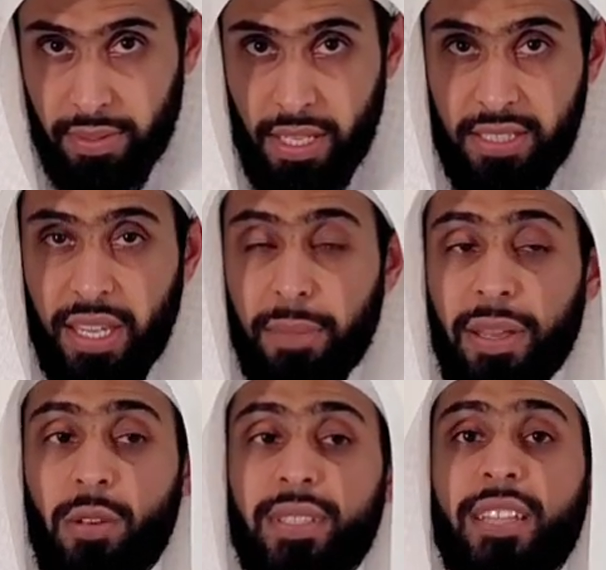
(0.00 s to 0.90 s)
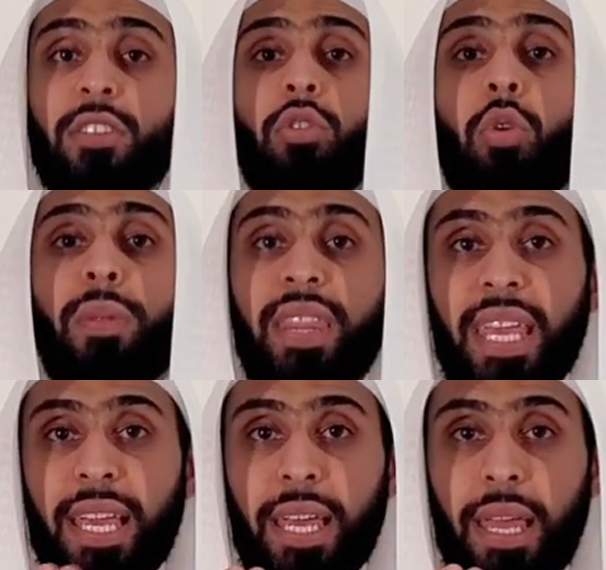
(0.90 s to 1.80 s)
They say because that's a normal
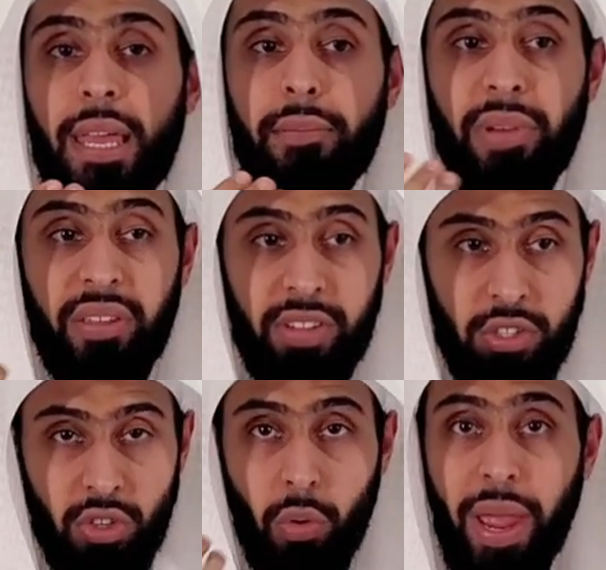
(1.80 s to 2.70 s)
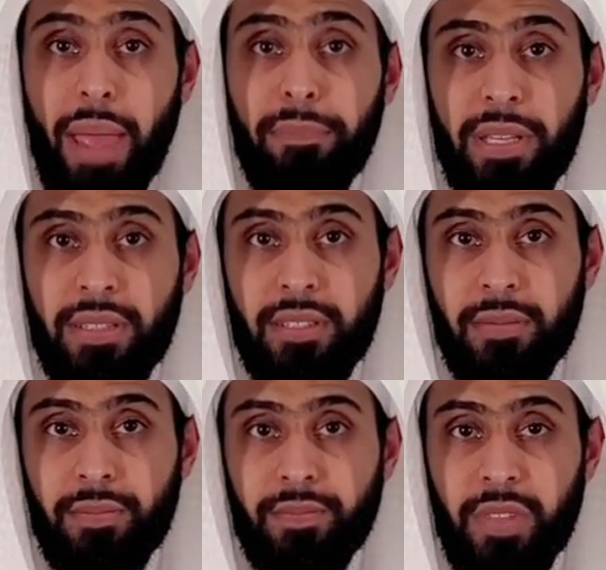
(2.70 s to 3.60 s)
thing. But if it so happened
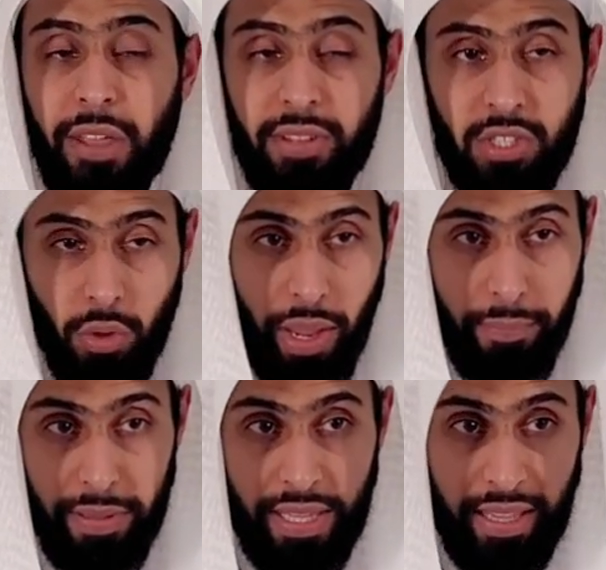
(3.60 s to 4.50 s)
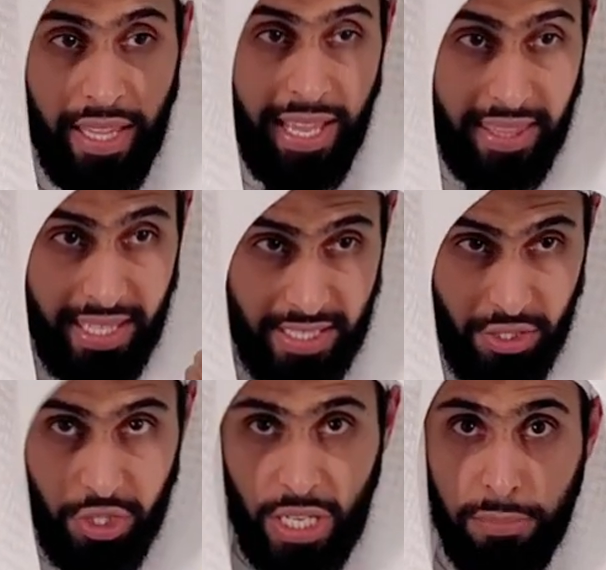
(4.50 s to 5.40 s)
that this
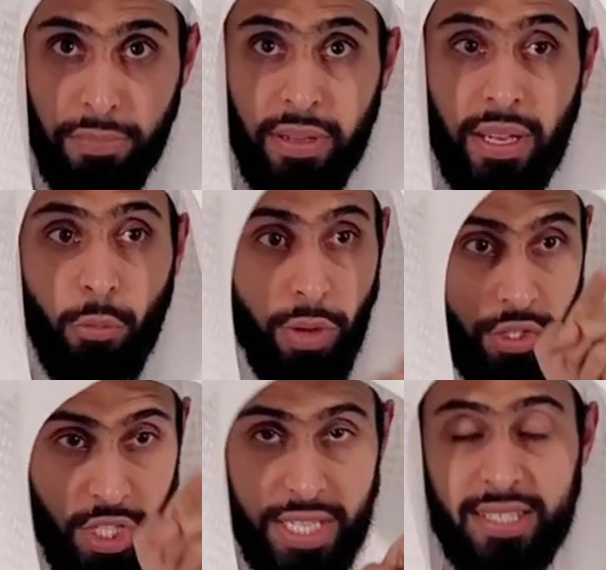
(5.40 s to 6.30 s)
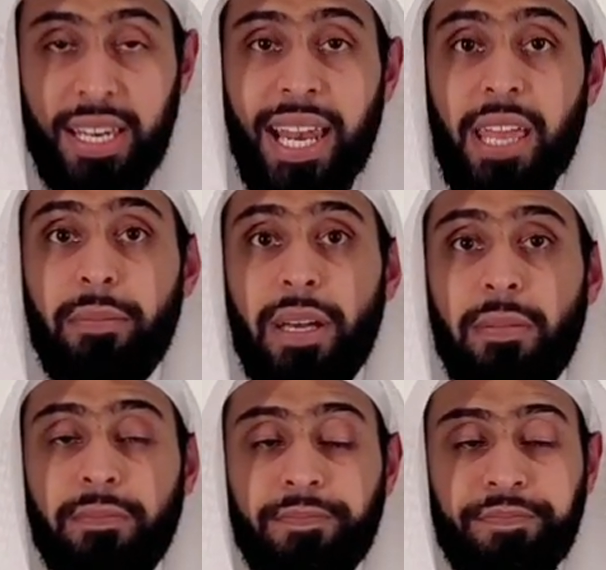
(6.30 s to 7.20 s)
sheep, when she's in
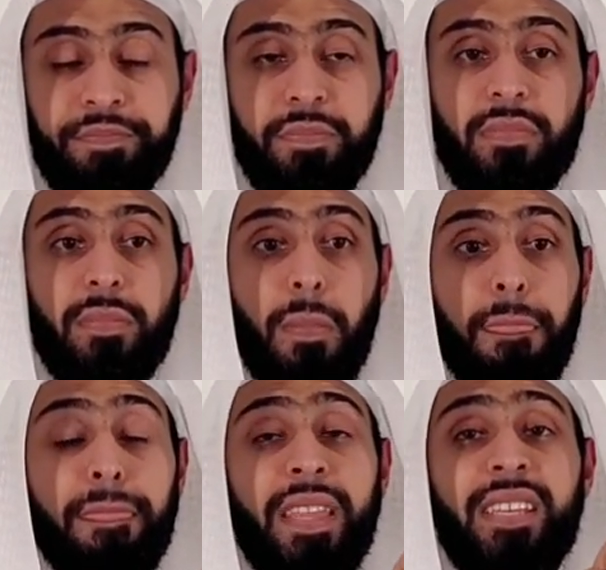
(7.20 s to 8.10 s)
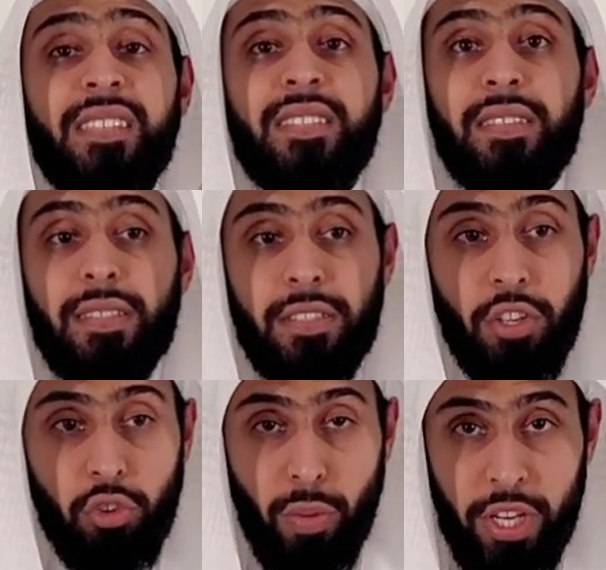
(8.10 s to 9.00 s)
labor, this
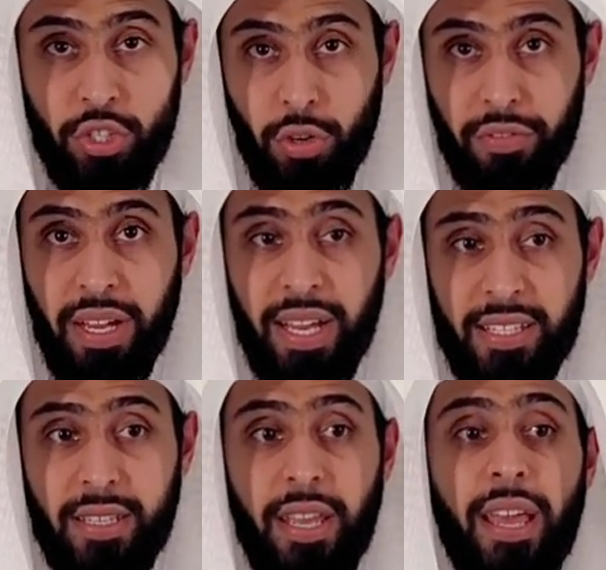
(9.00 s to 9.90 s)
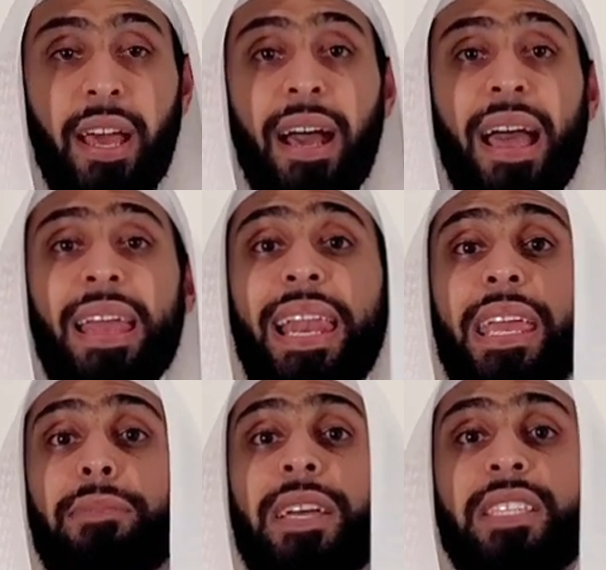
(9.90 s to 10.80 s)
situation of hers, her
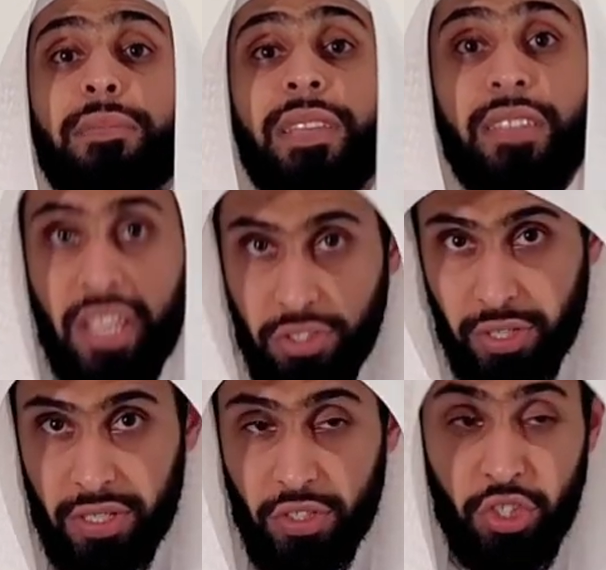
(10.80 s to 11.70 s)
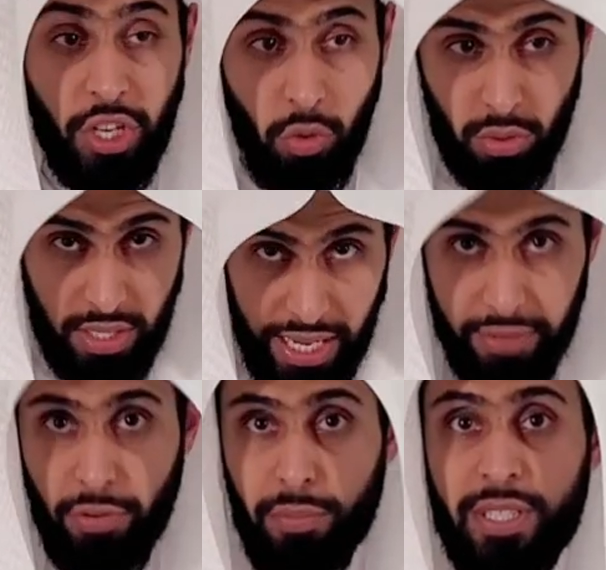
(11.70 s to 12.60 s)
labor is a bit dangerous. She could
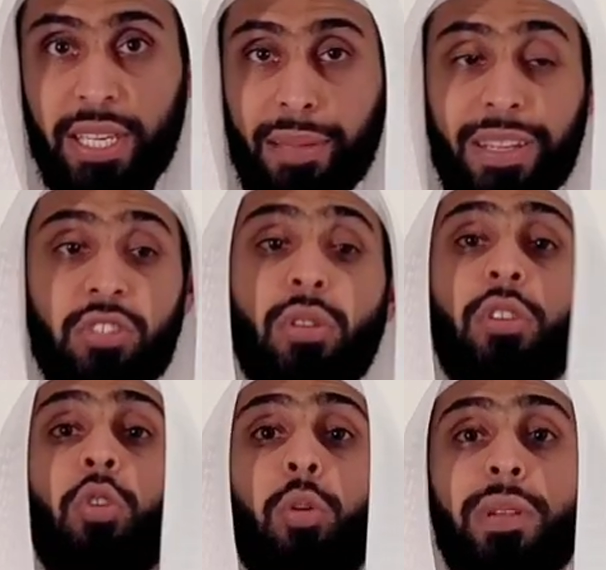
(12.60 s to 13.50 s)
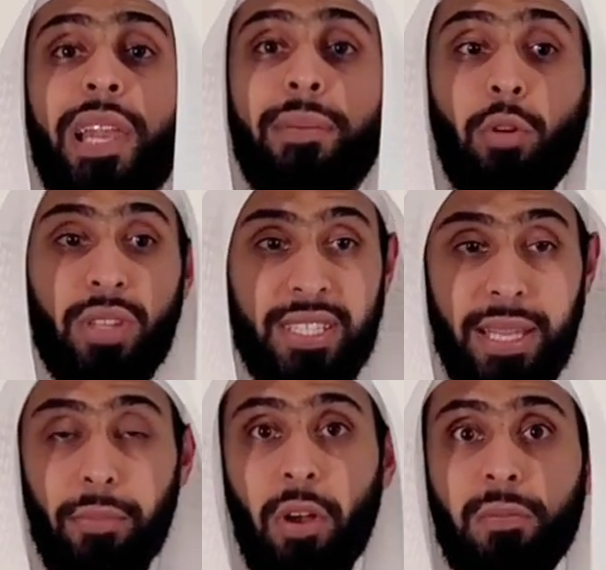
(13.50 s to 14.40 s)
die from this labor. It's not a normal labor. There's
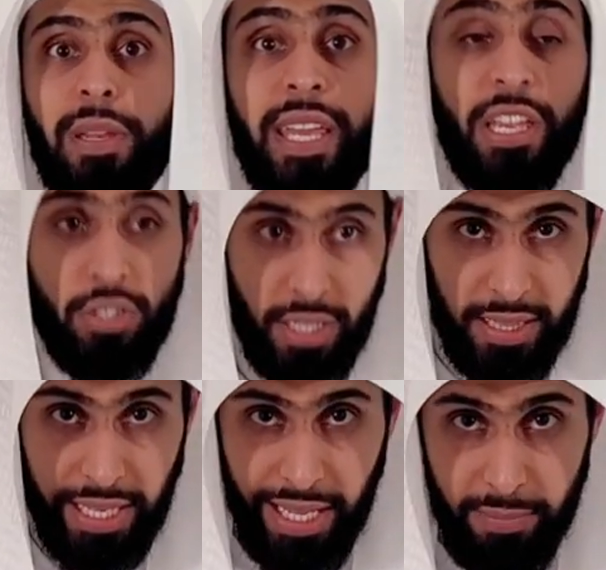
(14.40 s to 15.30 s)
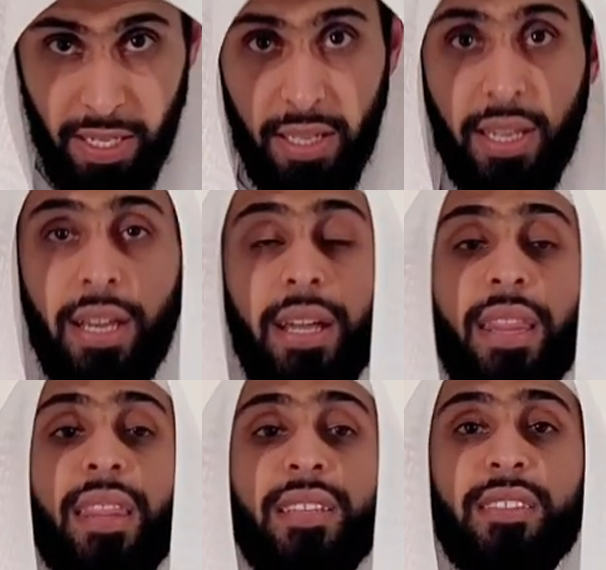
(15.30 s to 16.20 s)
some complication in the labor.
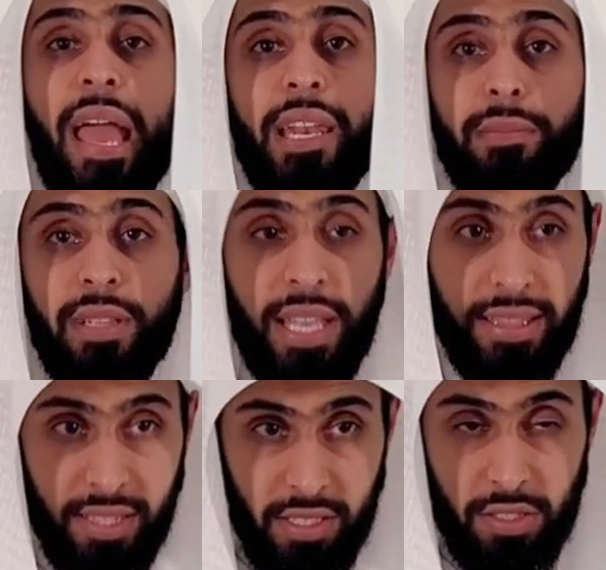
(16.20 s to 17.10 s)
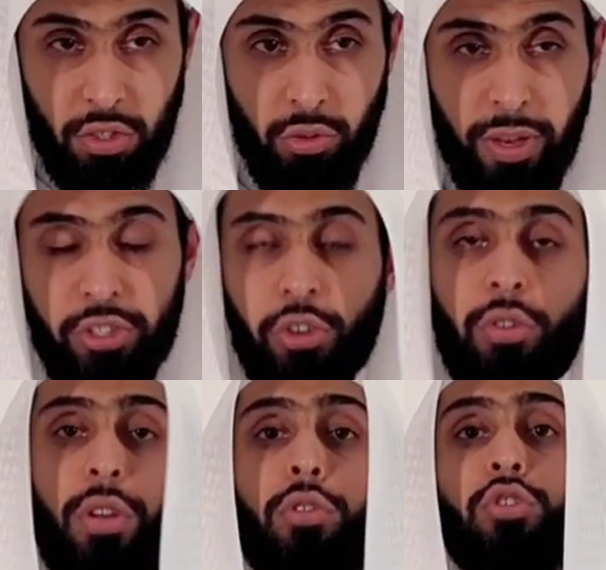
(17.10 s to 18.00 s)
This animal, in this situation,
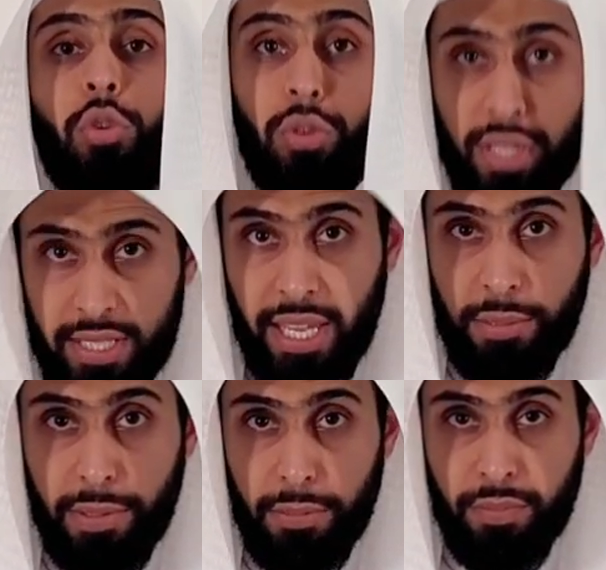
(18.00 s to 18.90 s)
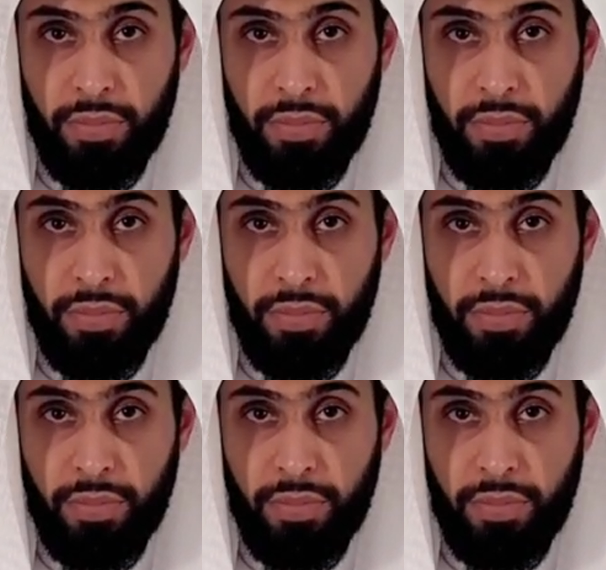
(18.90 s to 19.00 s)
you cannot slaughter this animal.